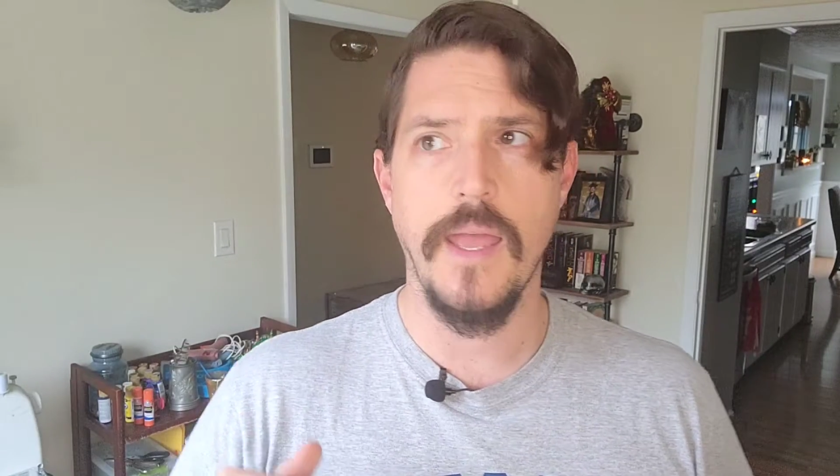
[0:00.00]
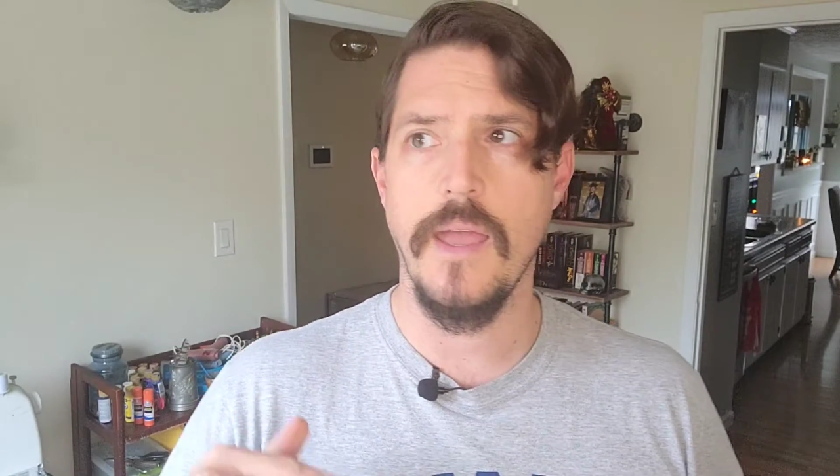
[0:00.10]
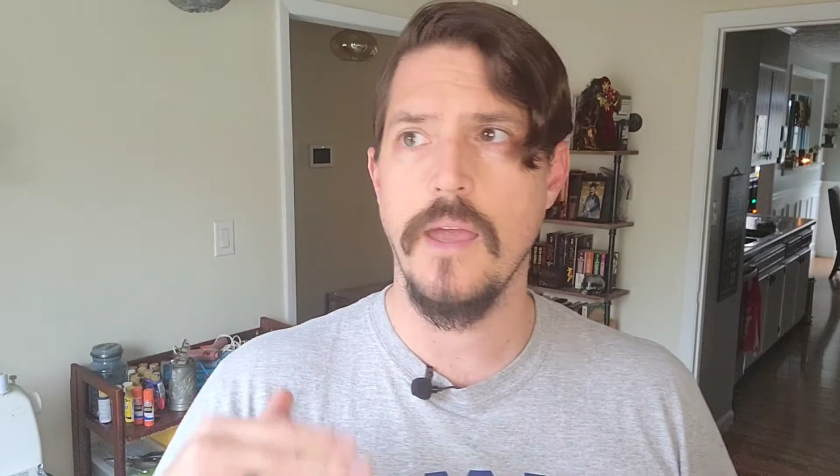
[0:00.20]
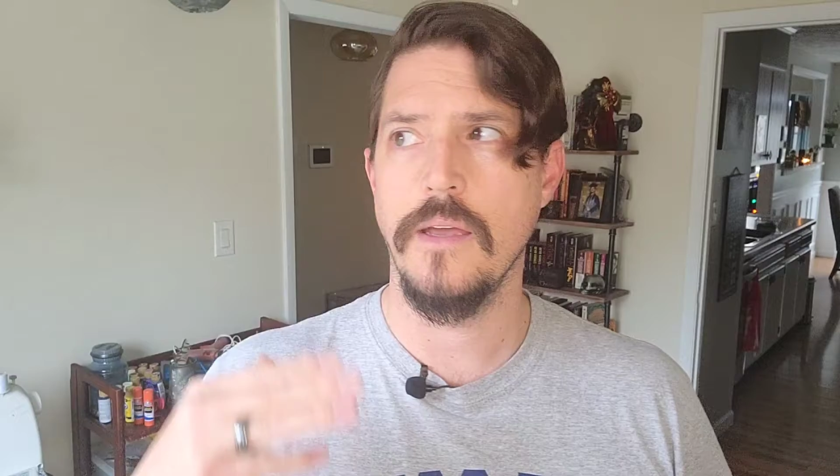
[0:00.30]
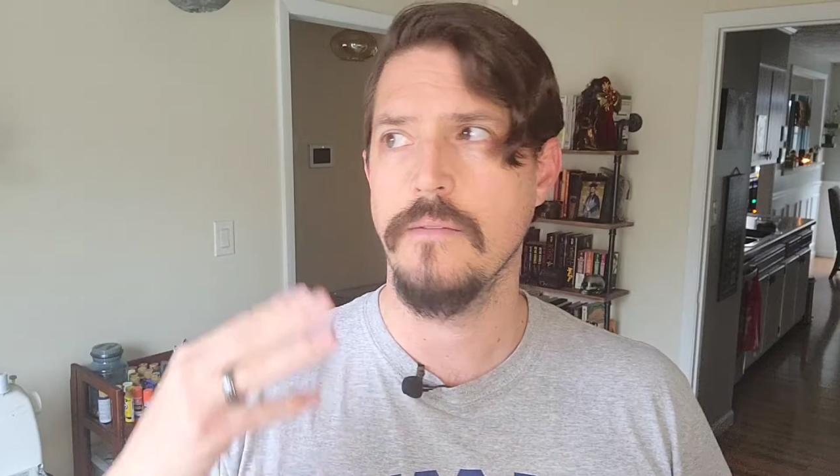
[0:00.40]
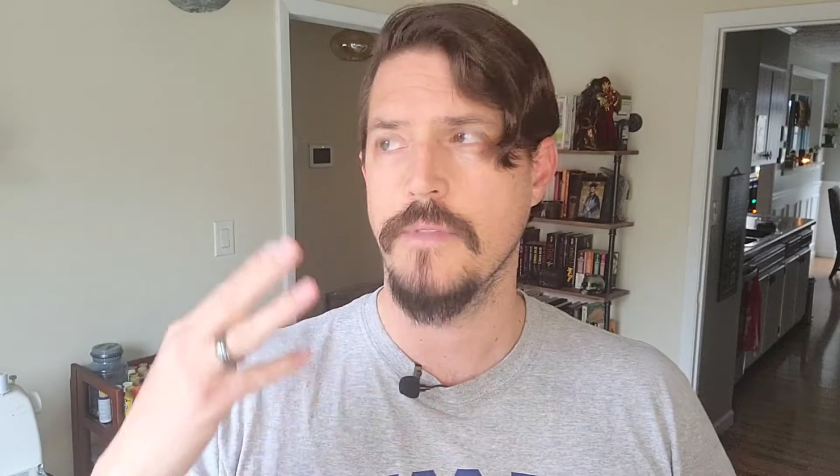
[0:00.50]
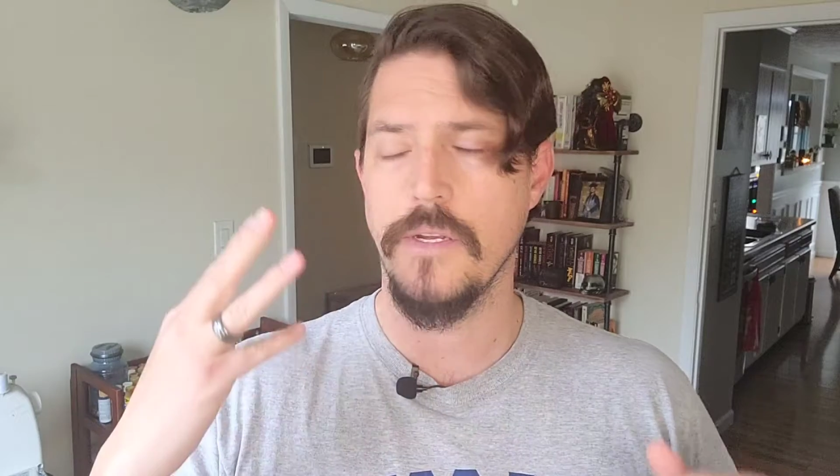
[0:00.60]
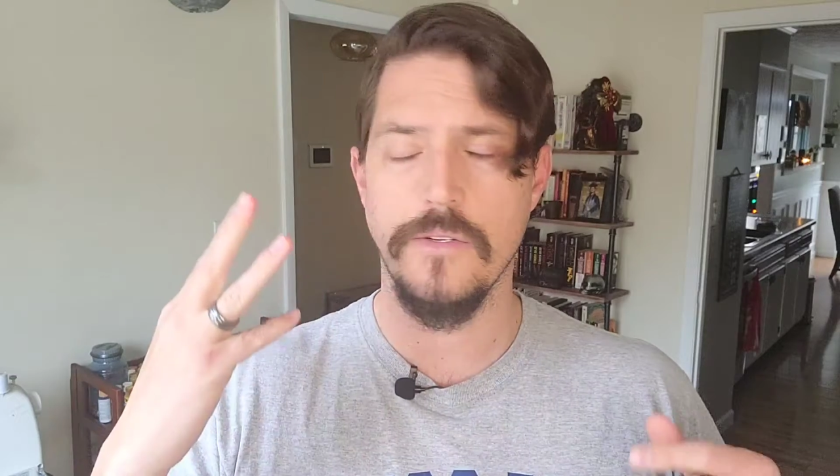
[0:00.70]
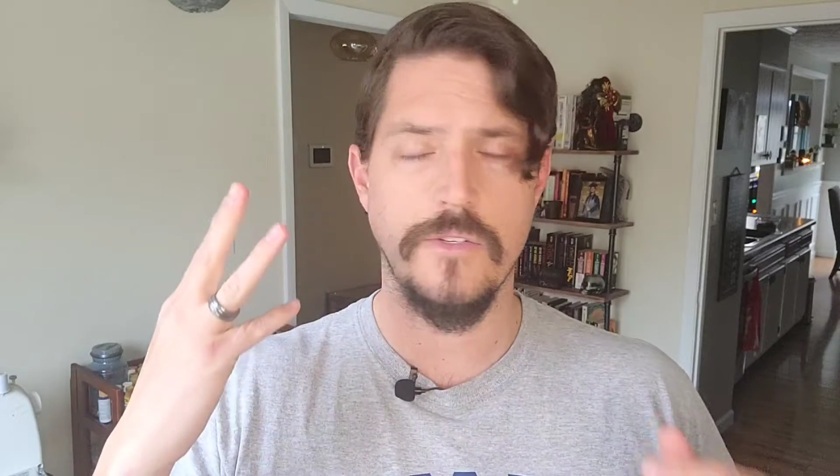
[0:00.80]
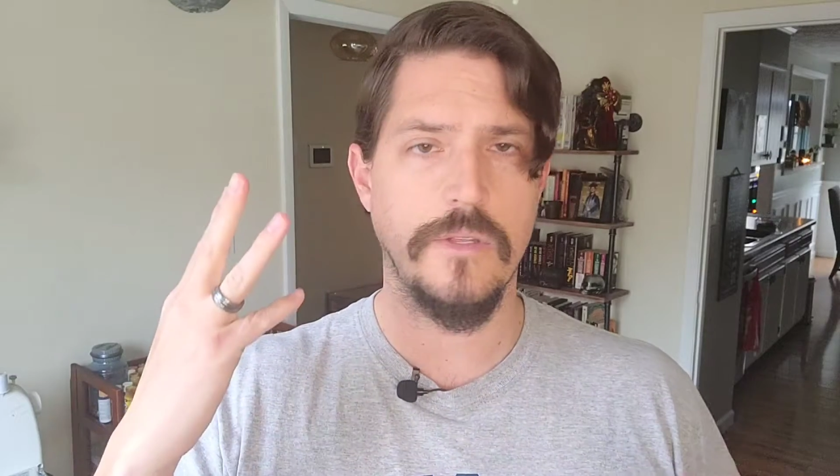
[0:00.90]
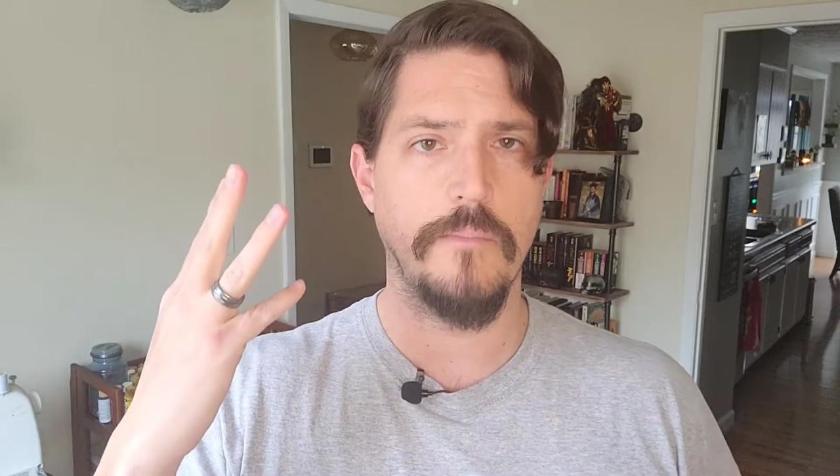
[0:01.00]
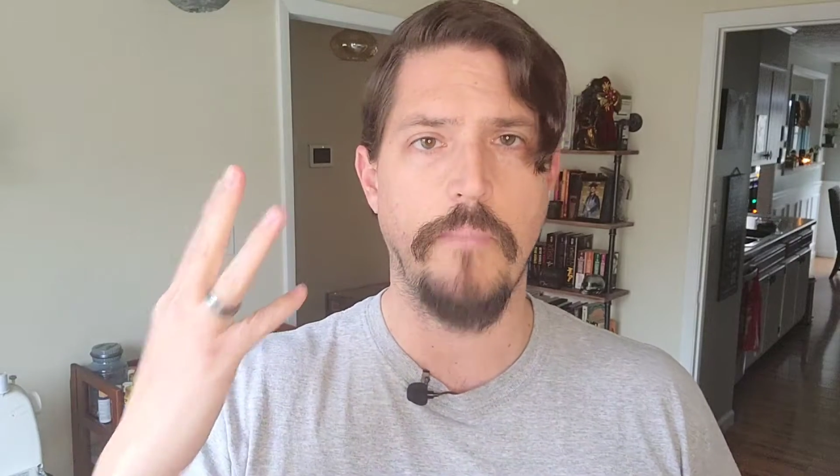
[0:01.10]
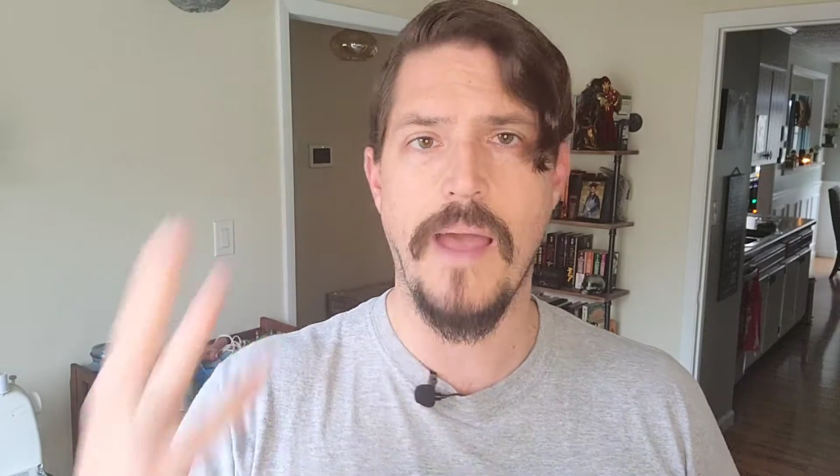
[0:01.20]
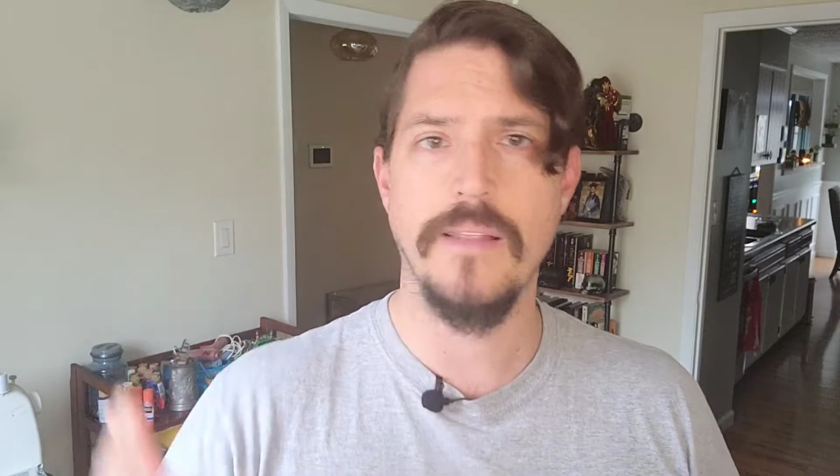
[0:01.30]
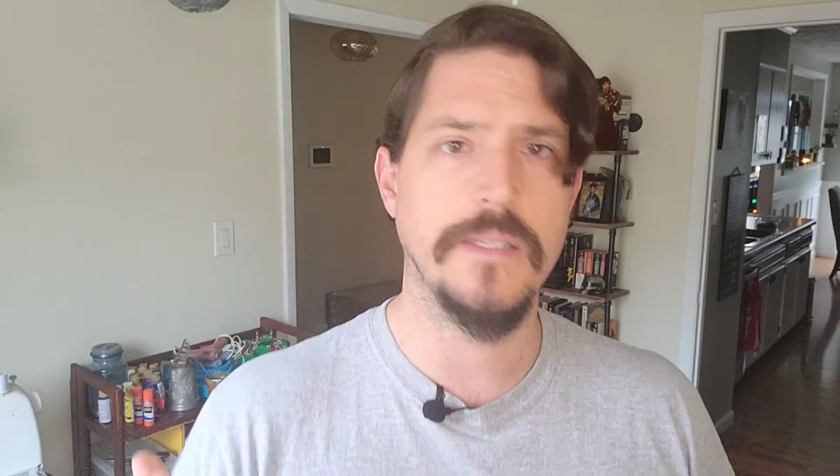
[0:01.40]
and there's the
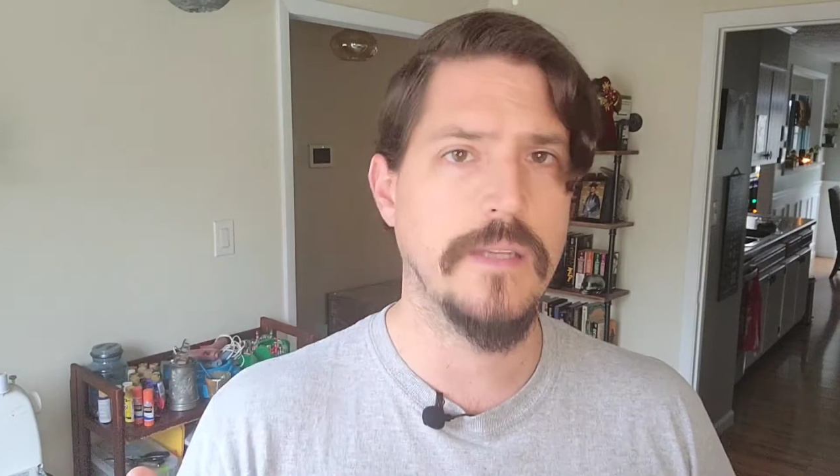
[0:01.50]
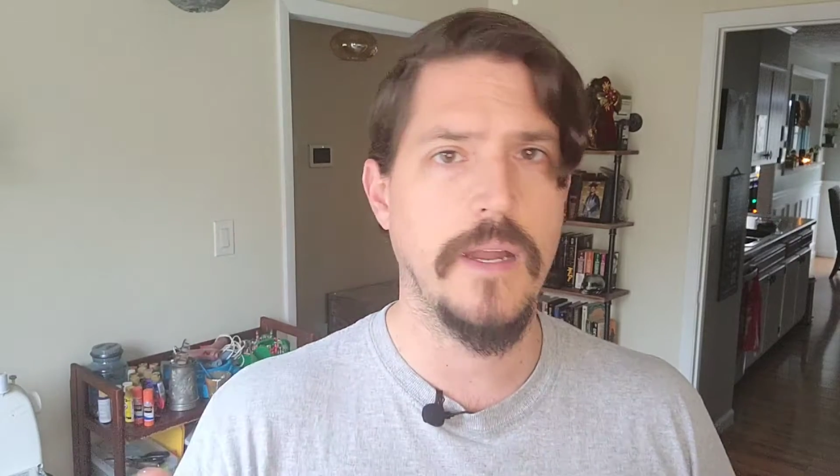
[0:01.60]
balance